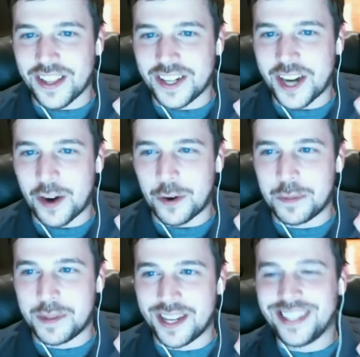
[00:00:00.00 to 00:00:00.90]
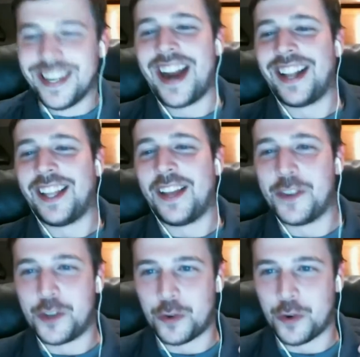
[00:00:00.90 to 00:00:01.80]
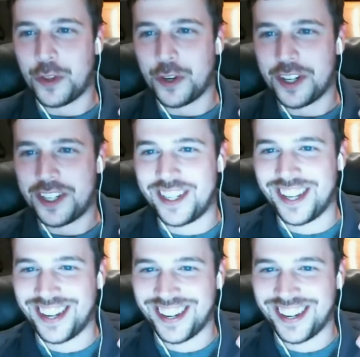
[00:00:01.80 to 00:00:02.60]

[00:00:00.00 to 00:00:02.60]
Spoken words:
in the chat room says 9/11 truthers.